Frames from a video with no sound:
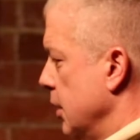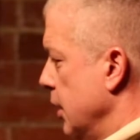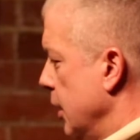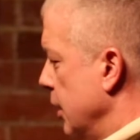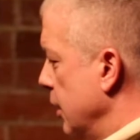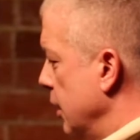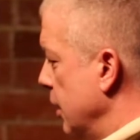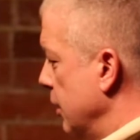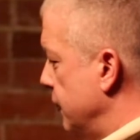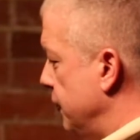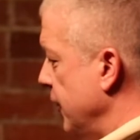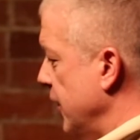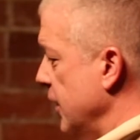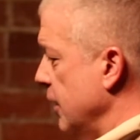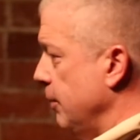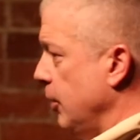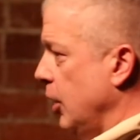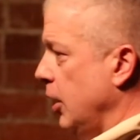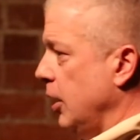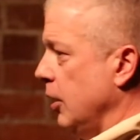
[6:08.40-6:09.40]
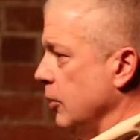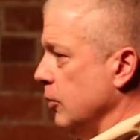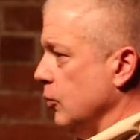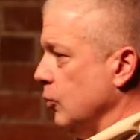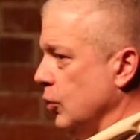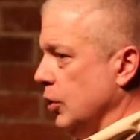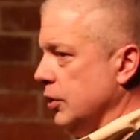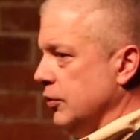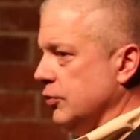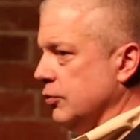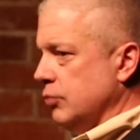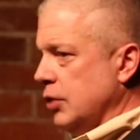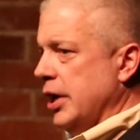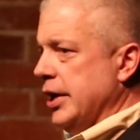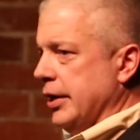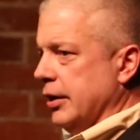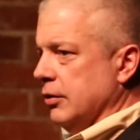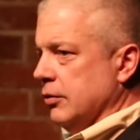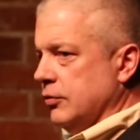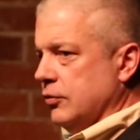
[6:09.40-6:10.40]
And Fireball was a writer,